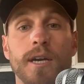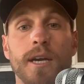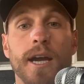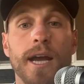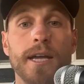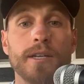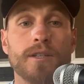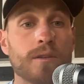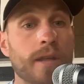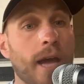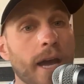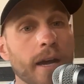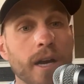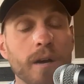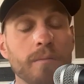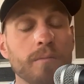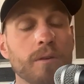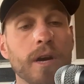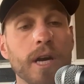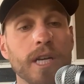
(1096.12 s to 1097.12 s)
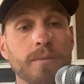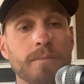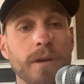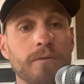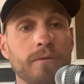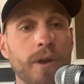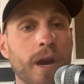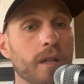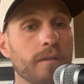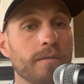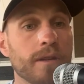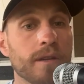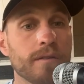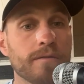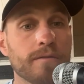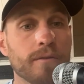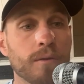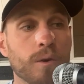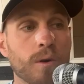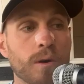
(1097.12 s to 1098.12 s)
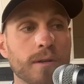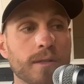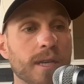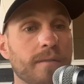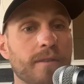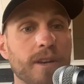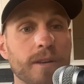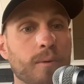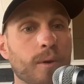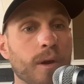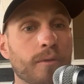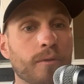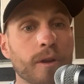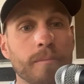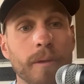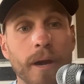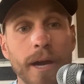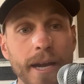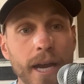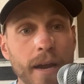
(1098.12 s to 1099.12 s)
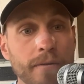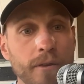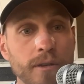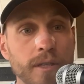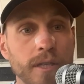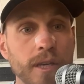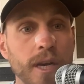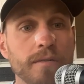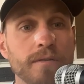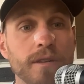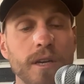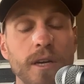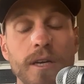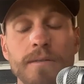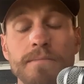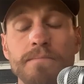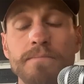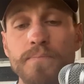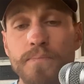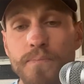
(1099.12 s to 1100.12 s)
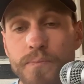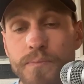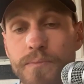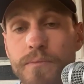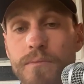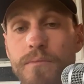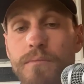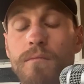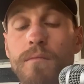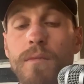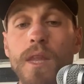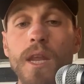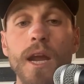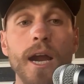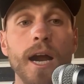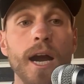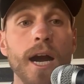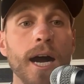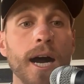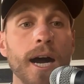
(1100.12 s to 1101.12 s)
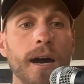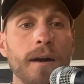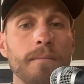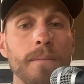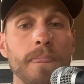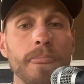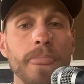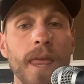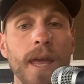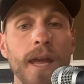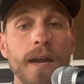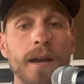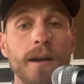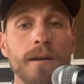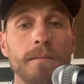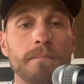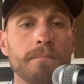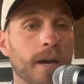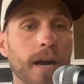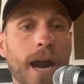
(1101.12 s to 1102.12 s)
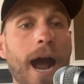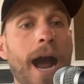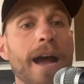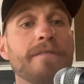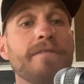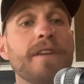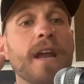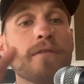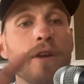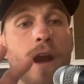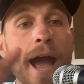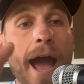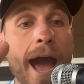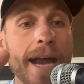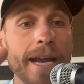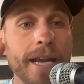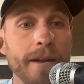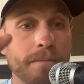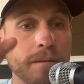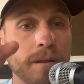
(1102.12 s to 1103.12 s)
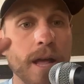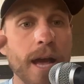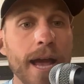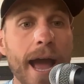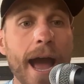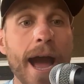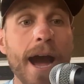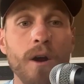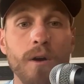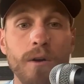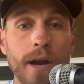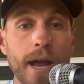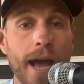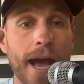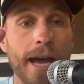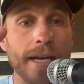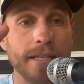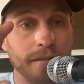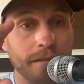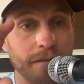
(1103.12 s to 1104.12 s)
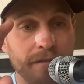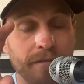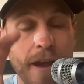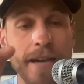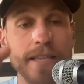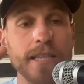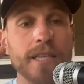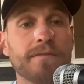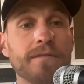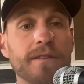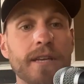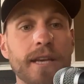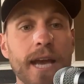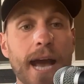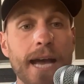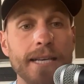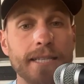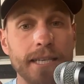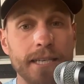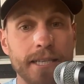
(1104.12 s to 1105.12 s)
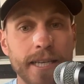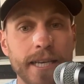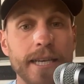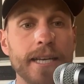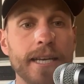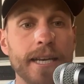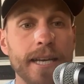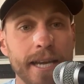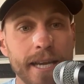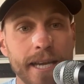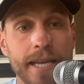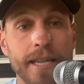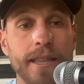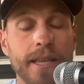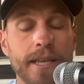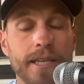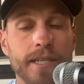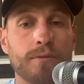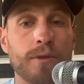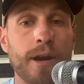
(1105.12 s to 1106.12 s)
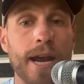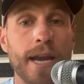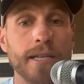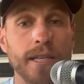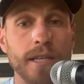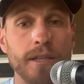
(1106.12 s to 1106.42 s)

And so that number has been relevant for 70.3 bike efforts that I've done. But I have never had it play out as effectively as it did in this race.